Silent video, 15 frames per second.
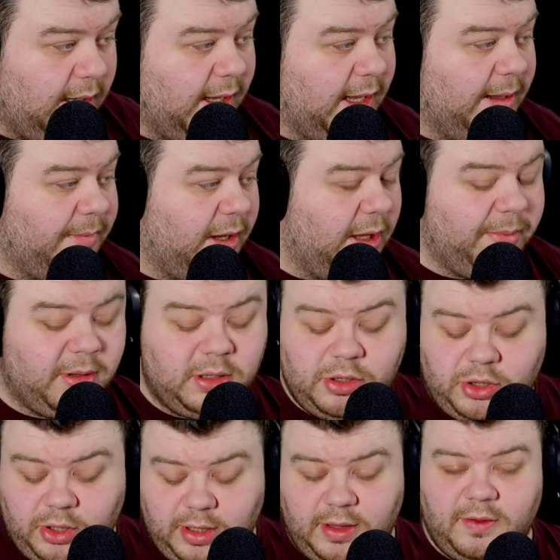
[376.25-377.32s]
um, I
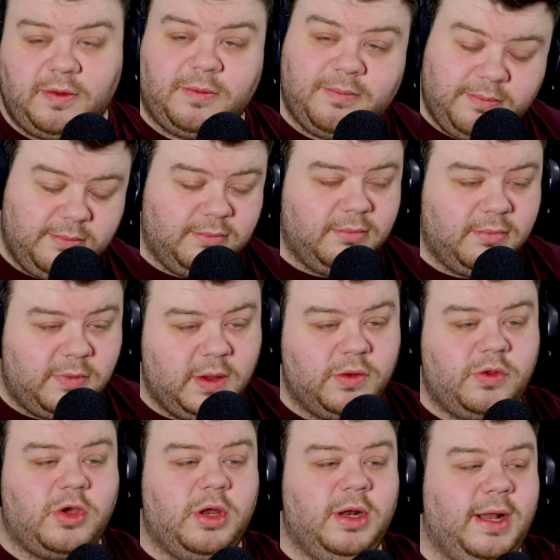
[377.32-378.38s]
apologize. So
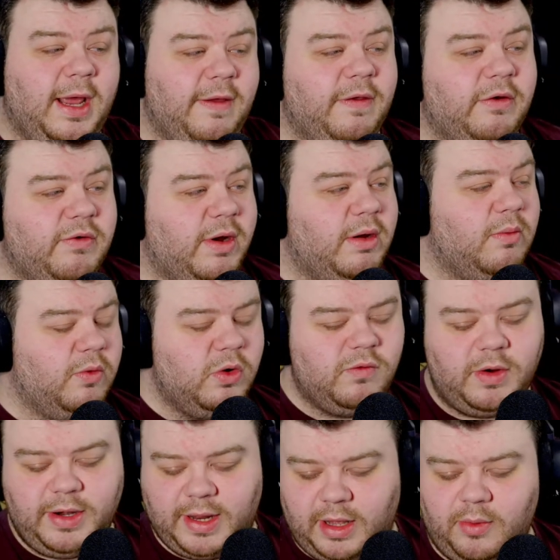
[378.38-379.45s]
just kind of laying the groundwork
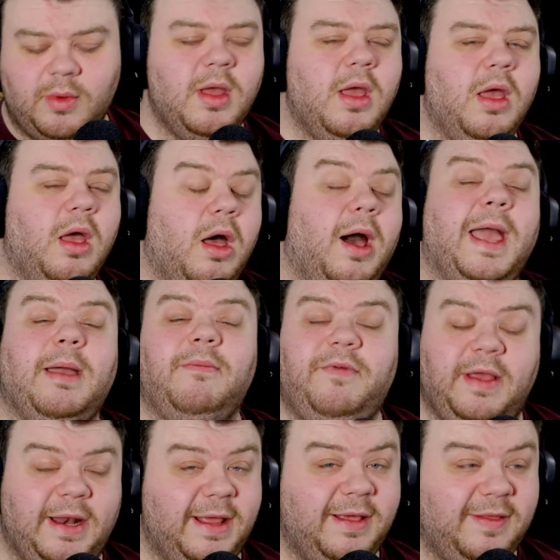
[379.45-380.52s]
right now. I am
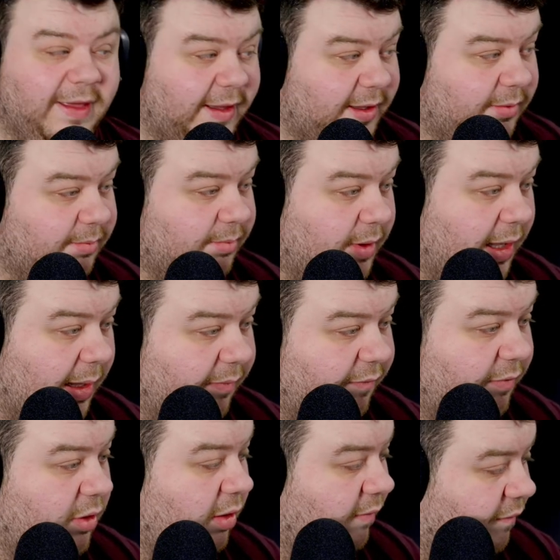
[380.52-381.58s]
feeling sick. I am
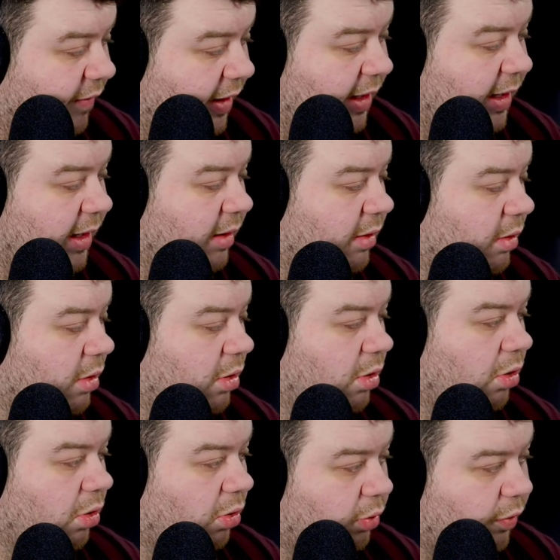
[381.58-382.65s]
not feeling
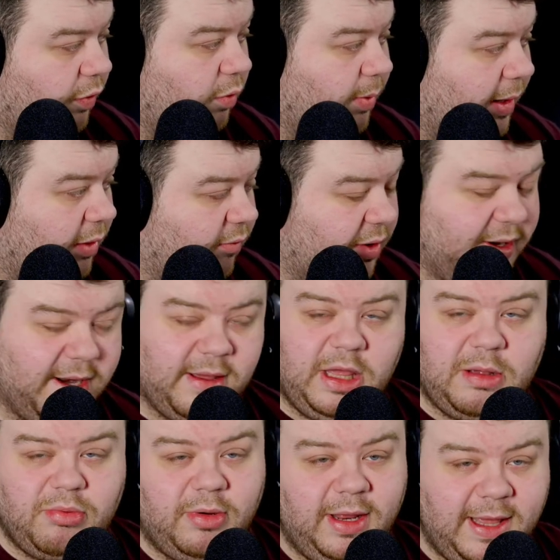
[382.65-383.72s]
all too well right now.
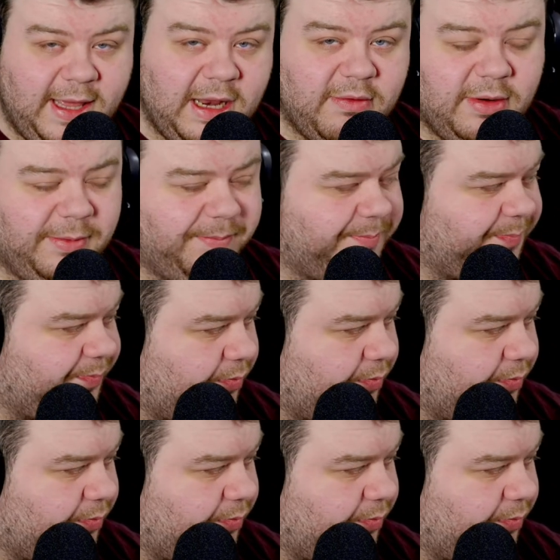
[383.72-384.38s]
You can probably hear it